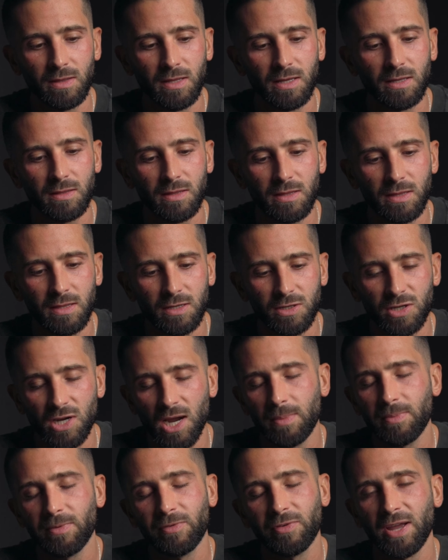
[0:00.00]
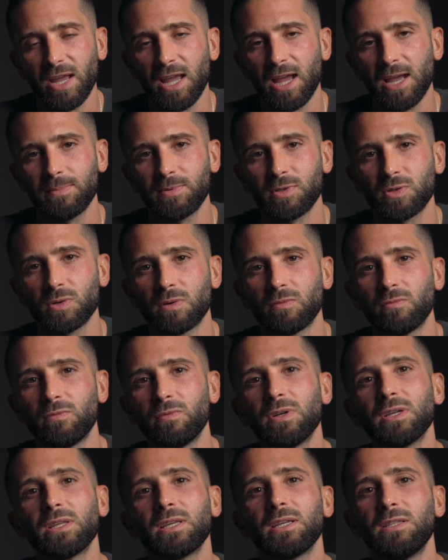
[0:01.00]
That the Shopify App Store
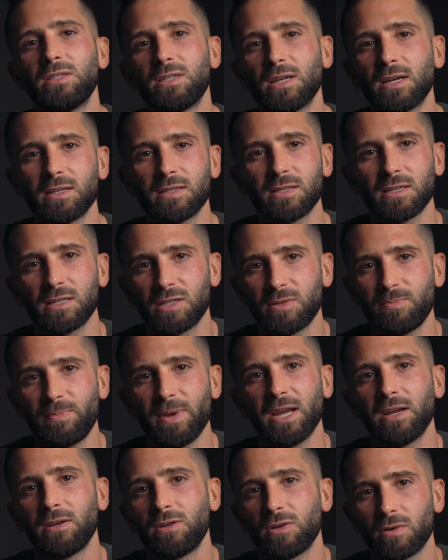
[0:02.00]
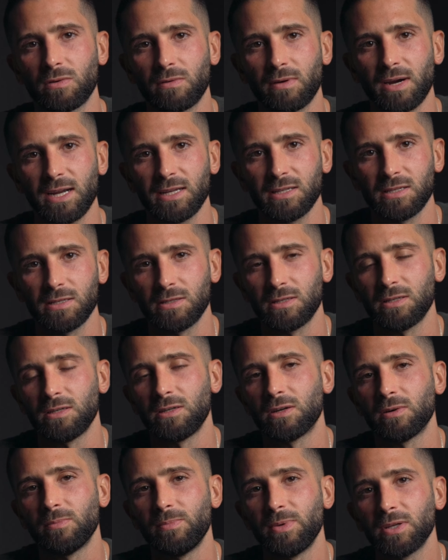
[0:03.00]
really does expand your horizons and
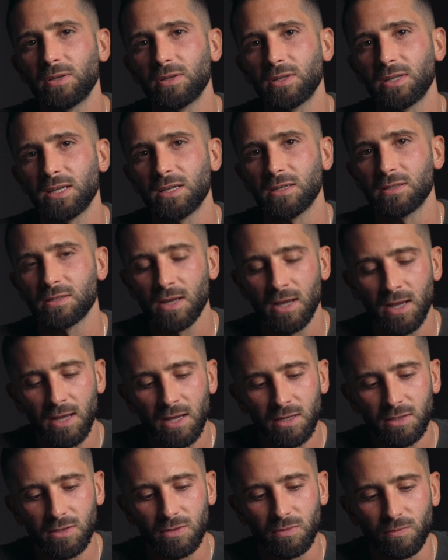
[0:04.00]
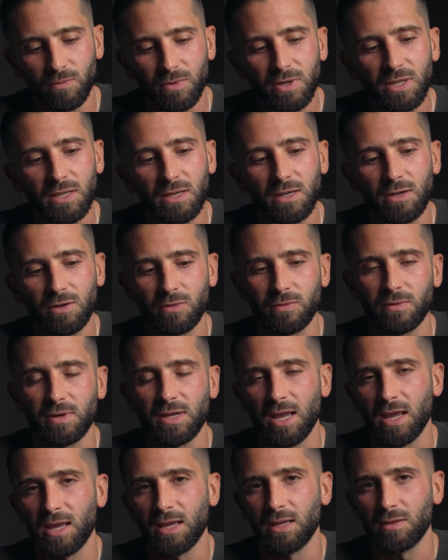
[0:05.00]
your abilities to really
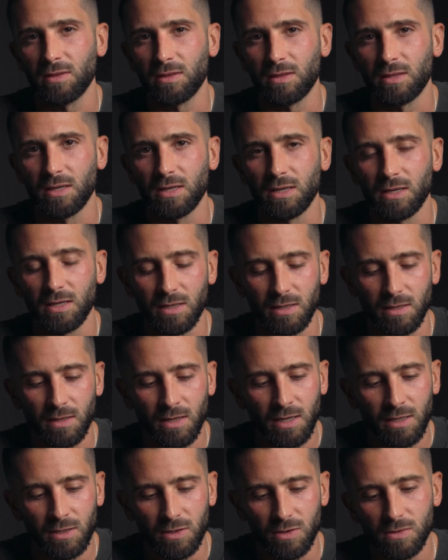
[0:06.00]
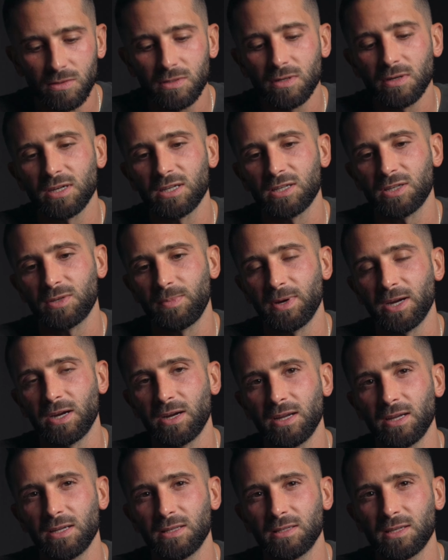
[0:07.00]
create the user
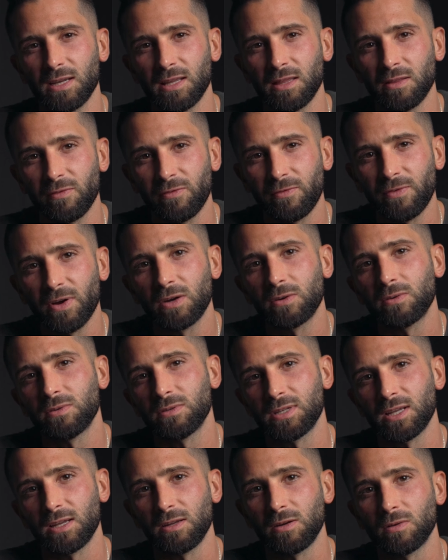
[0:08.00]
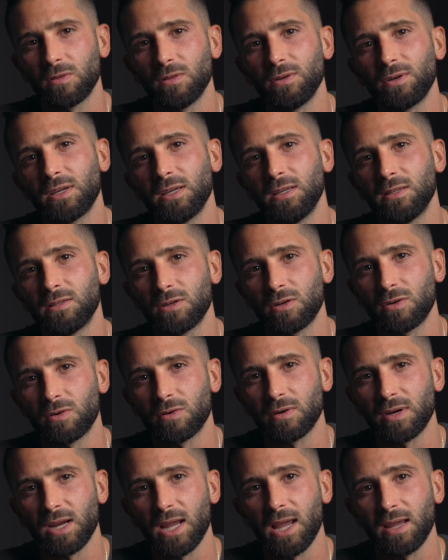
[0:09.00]
experience and the funnels that you're looking to
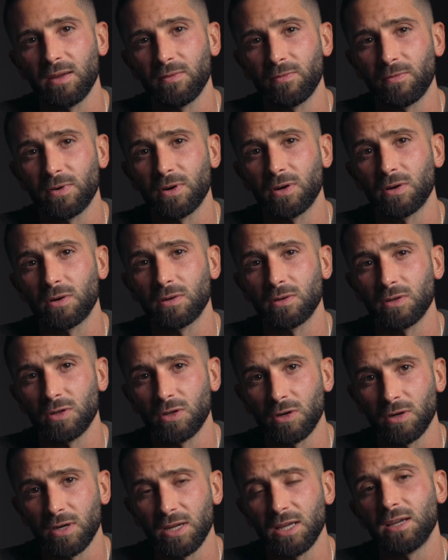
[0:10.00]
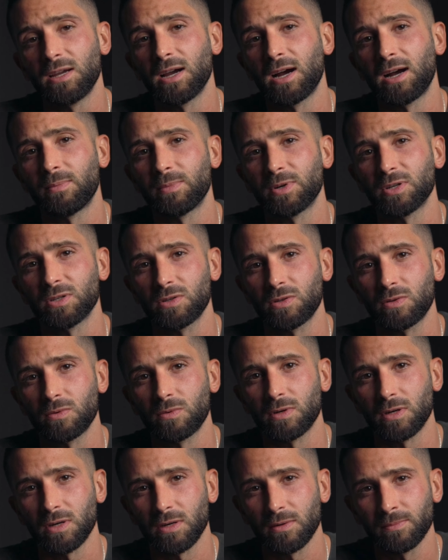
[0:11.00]
create for your e-commerce
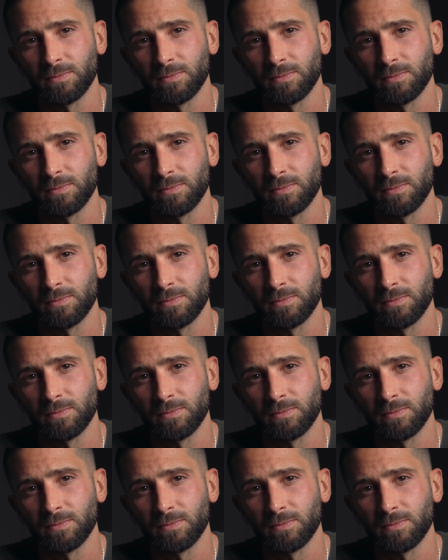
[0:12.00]
store.